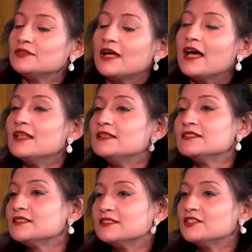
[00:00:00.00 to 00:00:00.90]
I'll
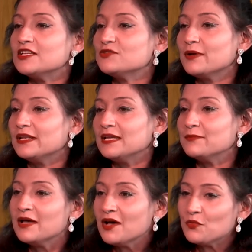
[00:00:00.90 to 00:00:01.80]
just change my name.
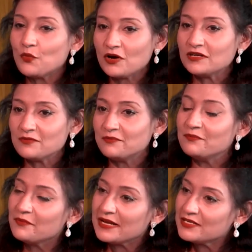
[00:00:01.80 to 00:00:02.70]
What
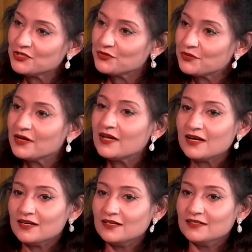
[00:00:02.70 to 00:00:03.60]
made you,
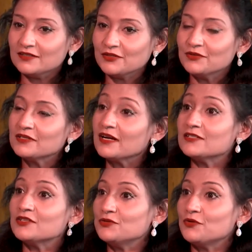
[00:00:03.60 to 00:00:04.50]
uh, you know,
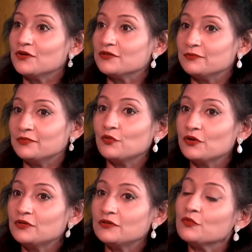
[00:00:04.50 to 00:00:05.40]
continue, or what
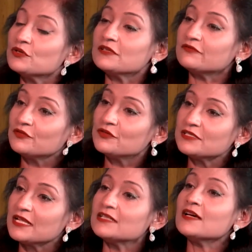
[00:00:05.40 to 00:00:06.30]
was a force
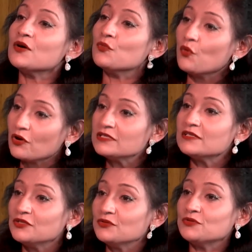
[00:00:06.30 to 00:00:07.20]
that wanted
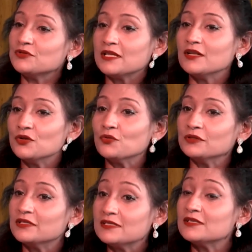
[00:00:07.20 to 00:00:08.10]
you to say no?
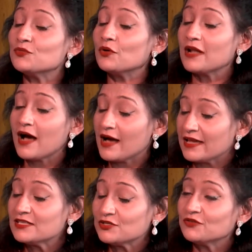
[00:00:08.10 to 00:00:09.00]
This is what I
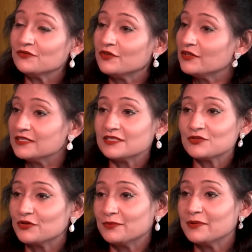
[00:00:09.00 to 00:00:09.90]
stood for, and this is
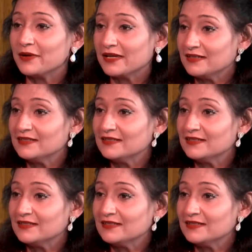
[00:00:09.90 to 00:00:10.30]
going to be mine.